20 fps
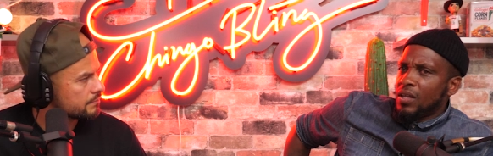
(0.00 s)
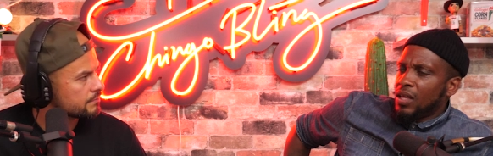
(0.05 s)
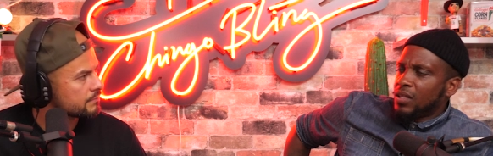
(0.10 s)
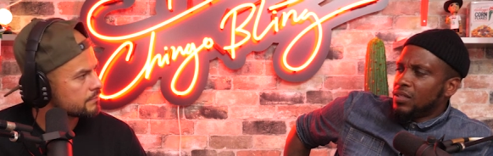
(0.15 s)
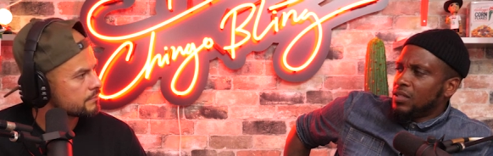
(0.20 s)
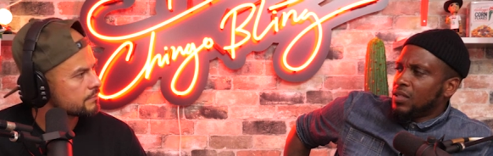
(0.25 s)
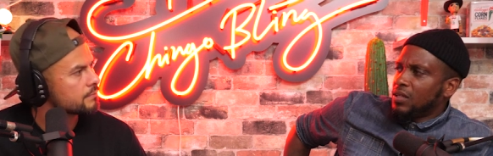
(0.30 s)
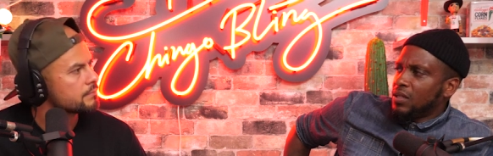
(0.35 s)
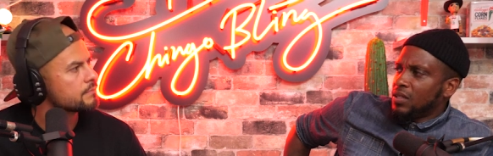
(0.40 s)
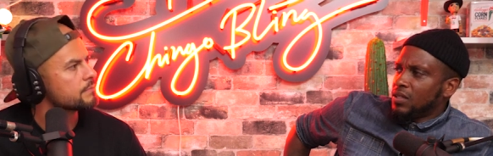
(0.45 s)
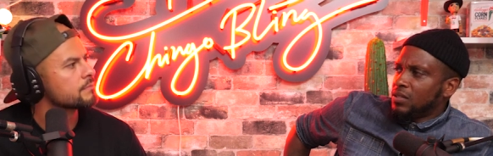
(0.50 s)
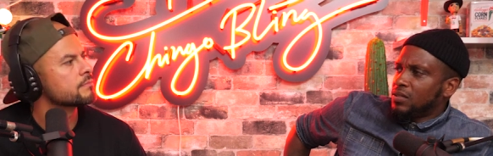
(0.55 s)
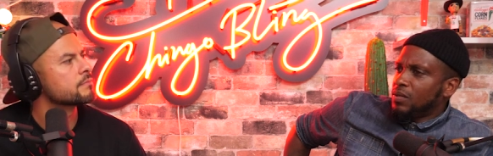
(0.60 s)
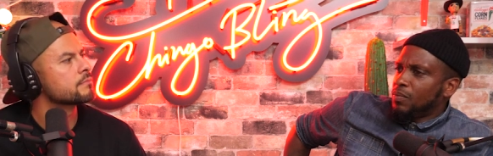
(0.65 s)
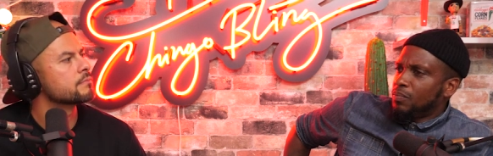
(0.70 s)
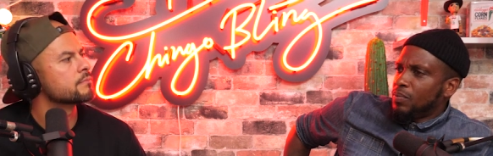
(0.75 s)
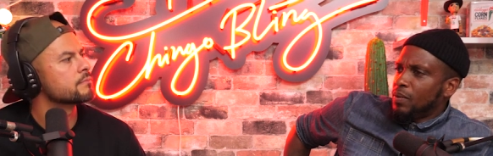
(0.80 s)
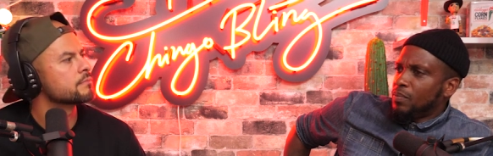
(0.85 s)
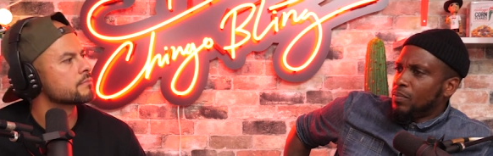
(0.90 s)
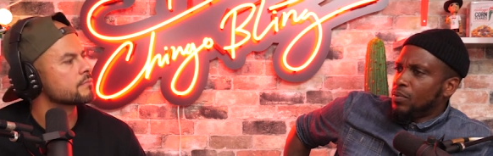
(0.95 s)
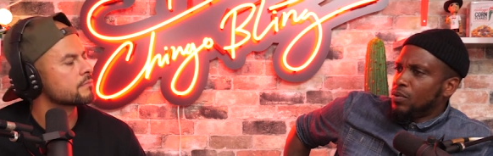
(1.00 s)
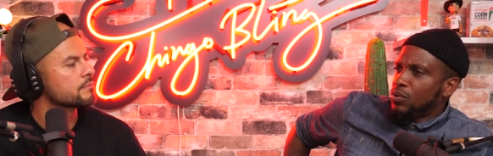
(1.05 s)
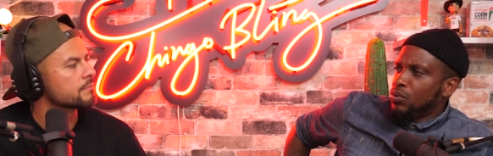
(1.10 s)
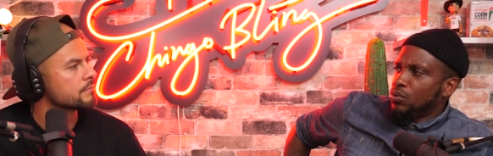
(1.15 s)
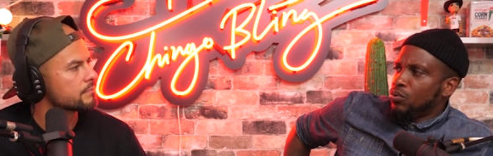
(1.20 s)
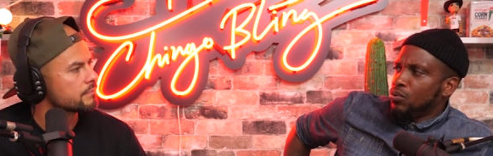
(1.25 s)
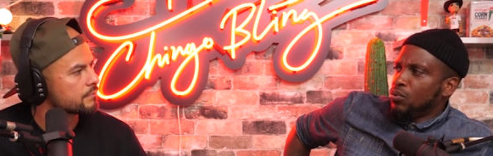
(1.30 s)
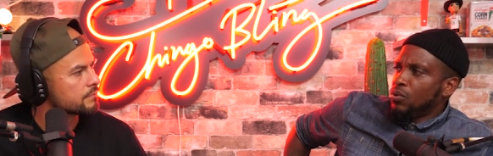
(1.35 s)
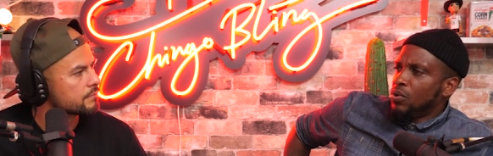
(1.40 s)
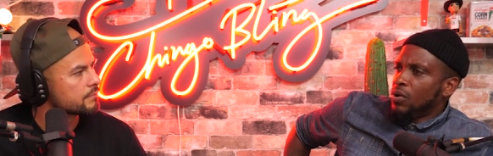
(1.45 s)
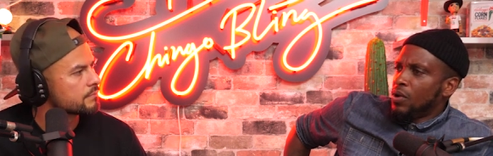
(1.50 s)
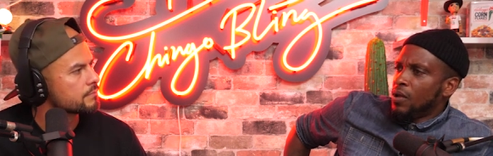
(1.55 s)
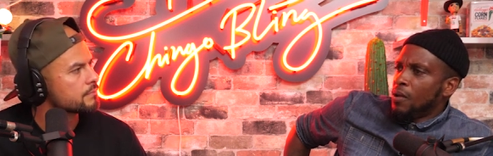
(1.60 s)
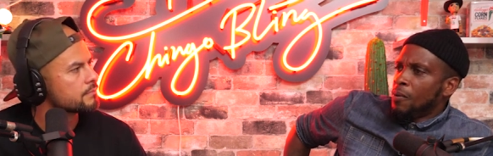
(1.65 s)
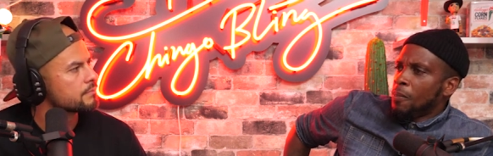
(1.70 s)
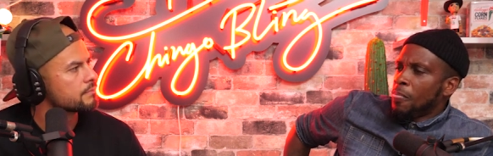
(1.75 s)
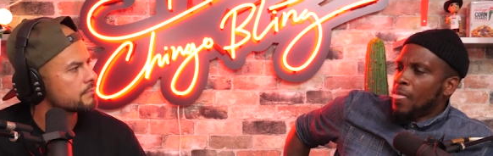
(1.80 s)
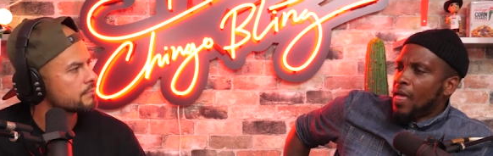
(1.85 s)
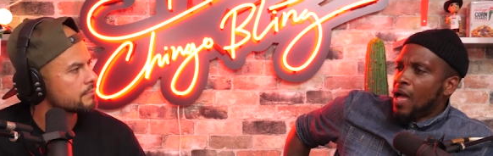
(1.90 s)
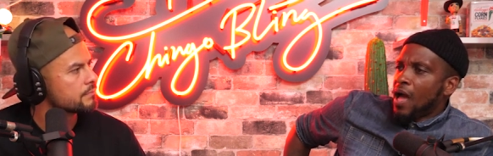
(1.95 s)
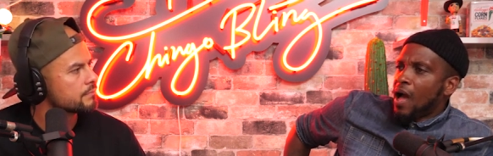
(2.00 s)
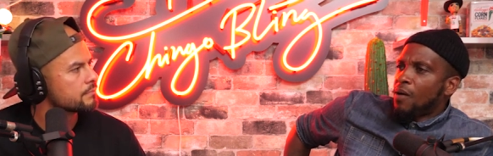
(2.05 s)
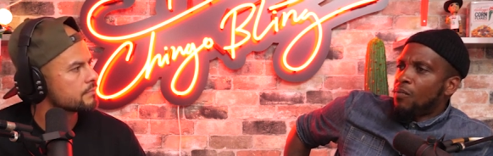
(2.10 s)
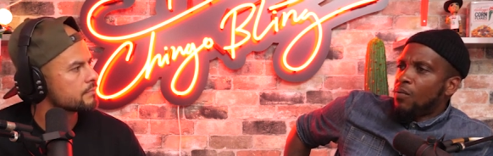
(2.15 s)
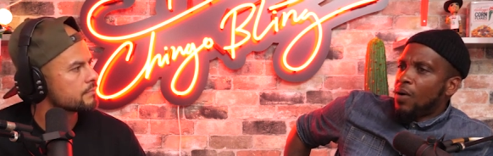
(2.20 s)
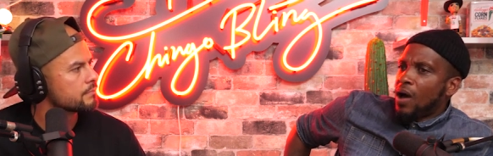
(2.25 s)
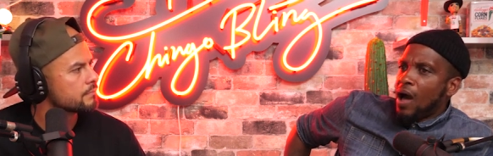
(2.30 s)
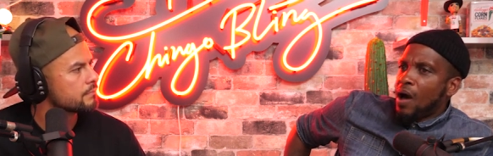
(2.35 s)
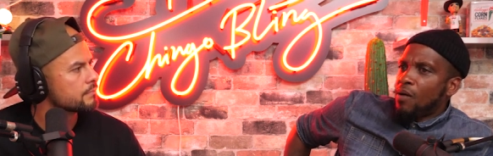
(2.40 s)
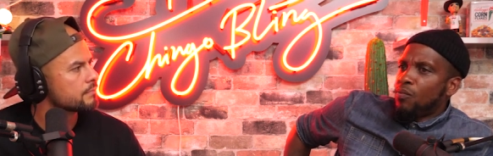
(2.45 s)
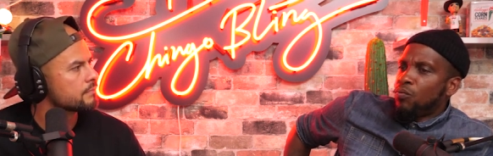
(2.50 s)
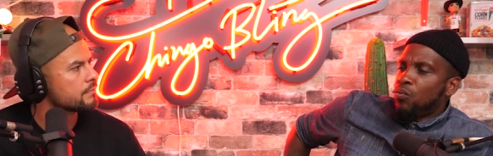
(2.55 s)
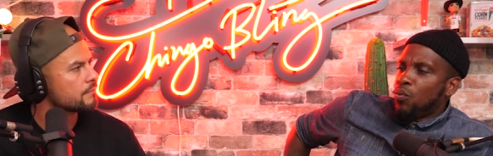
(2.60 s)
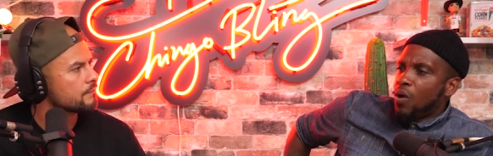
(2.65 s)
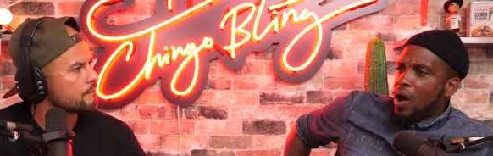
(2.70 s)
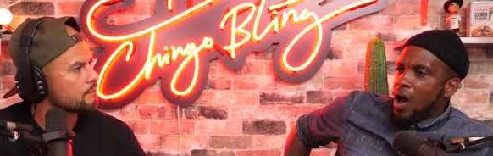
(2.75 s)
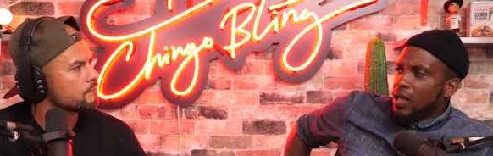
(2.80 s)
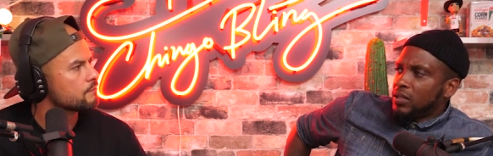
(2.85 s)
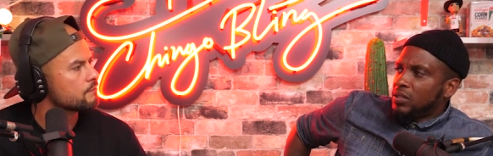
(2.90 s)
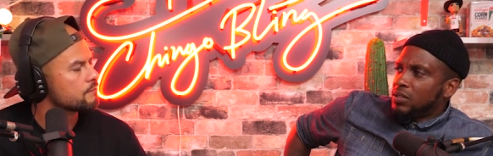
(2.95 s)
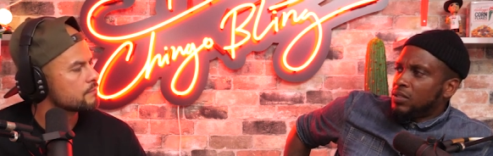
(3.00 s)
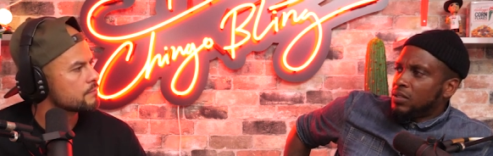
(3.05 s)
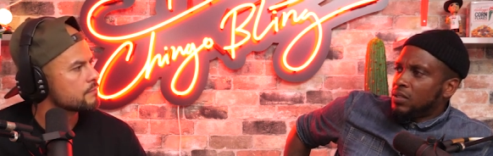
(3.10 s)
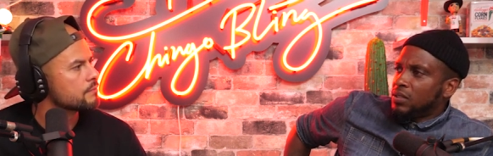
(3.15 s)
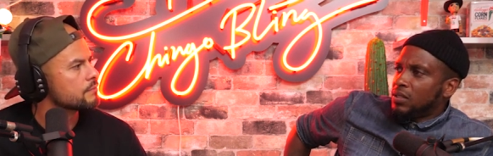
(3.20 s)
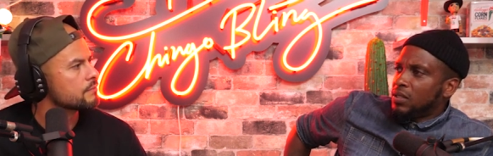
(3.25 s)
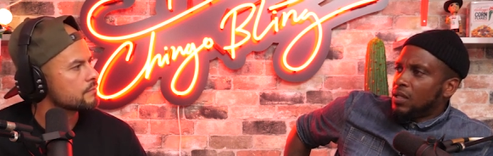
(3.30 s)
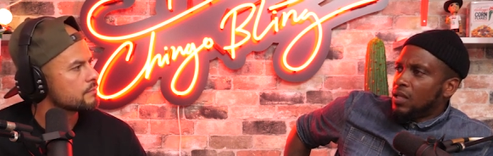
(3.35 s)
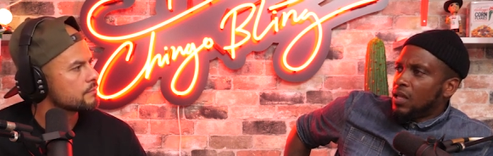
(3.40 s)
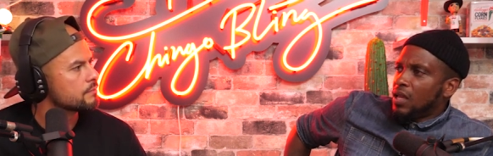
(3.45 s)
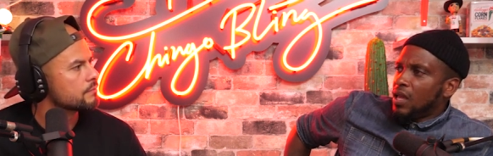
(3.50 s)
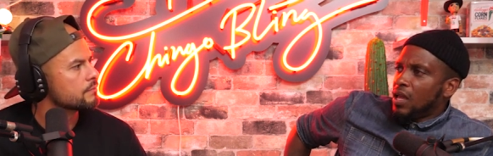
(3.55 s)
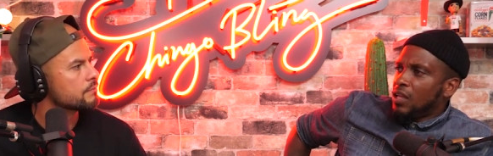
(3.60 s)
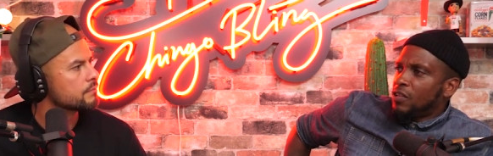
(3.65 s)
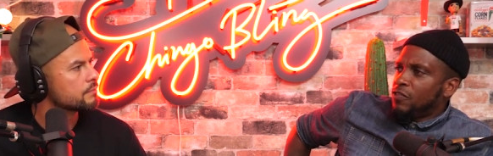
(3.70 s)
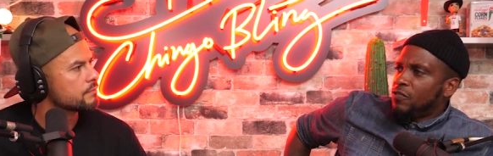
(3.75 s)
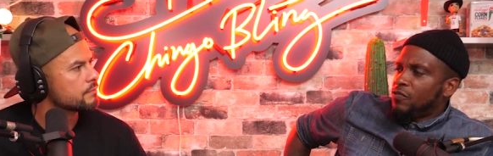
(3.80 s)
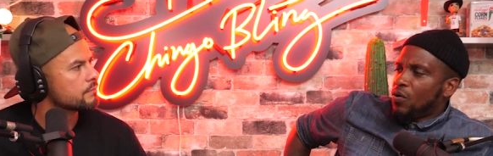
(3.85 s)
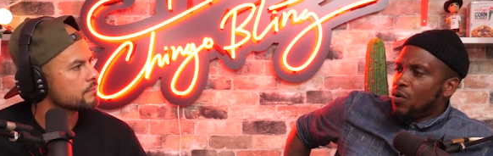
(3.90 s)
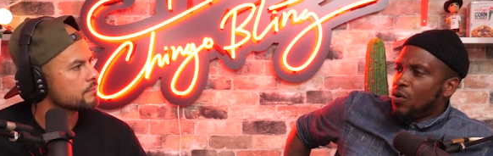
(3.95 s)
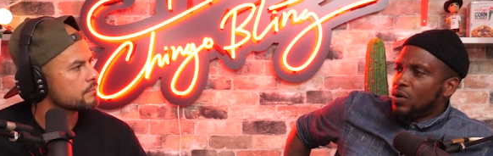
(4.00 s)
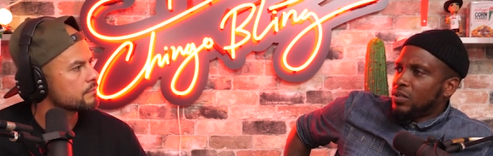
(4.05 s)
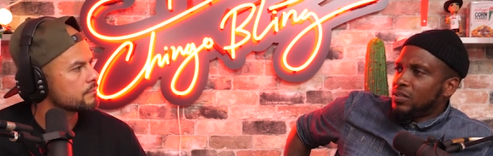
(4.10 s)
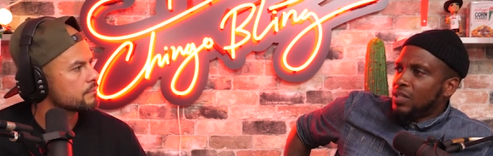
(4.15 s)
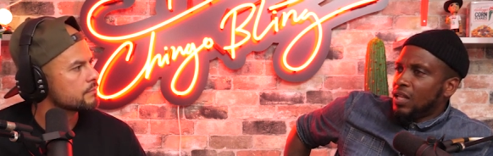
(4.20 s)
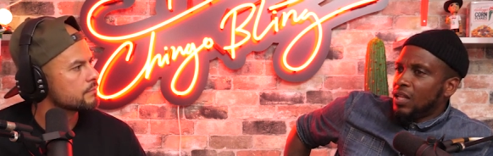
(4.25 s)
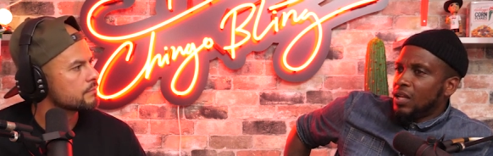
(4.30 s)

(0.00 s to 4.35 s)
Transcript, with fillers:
Speaker 1: eclectic list of people who mm. I I watched as far as